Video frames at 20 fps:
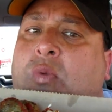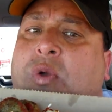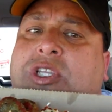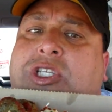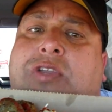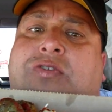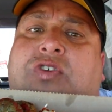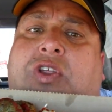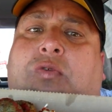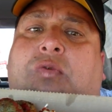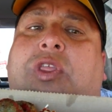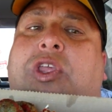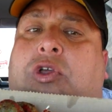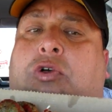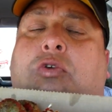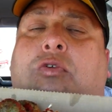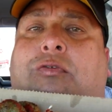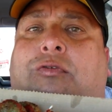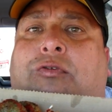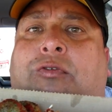Well, it gives you a really
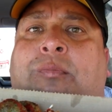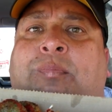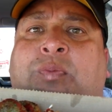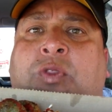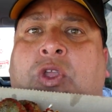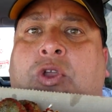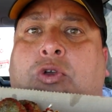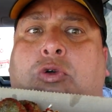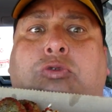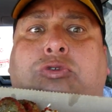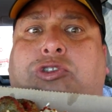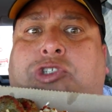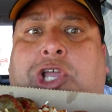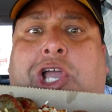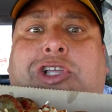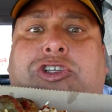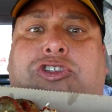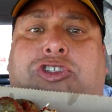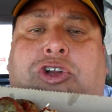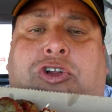cool
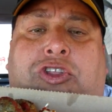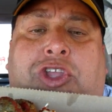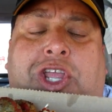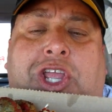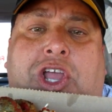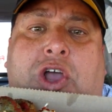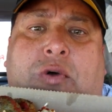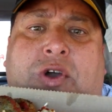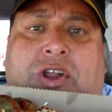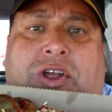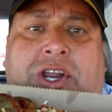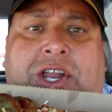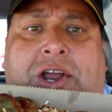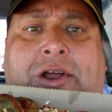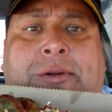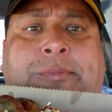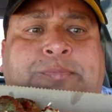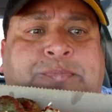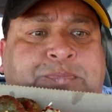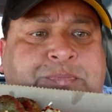texture thing going on
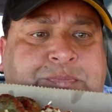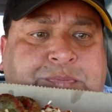here.